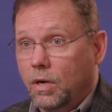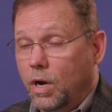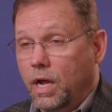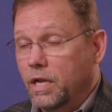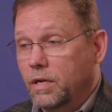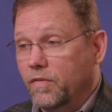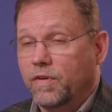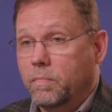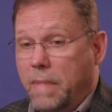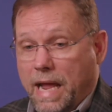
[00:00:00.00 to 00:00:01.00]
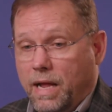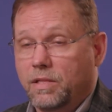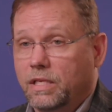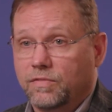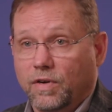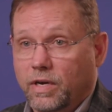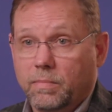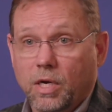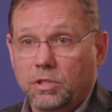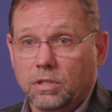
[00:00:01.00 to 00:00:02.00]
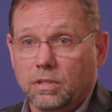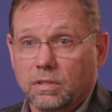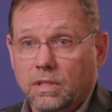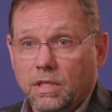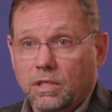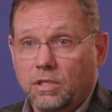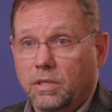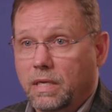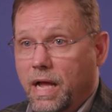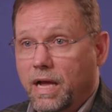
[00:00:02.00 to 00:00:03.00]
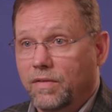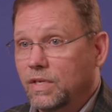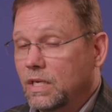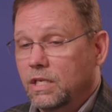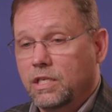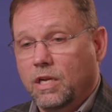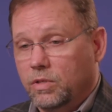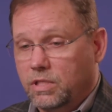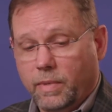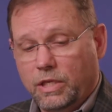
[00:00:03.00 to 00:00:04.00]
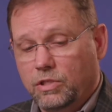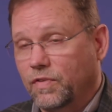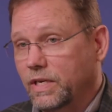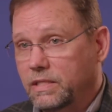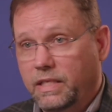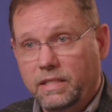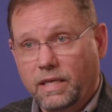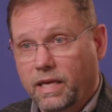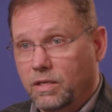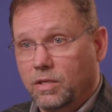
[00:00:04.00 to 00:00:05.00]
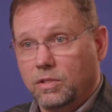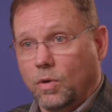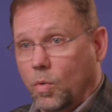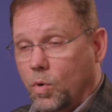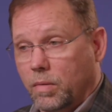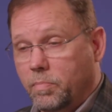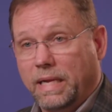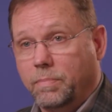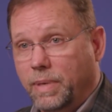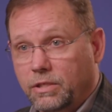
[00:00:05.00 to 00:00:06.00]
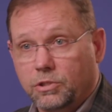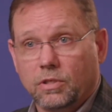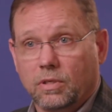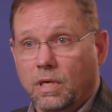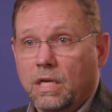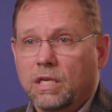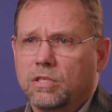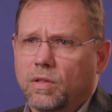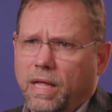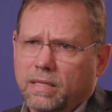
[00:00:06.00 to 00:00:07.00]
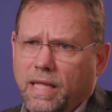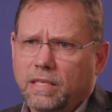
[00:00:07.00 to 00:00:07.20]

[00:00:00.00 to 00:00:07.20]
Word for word: uh, and a man that's very emotional. You can have, you know, somebody who's very detailed or big picture. So that,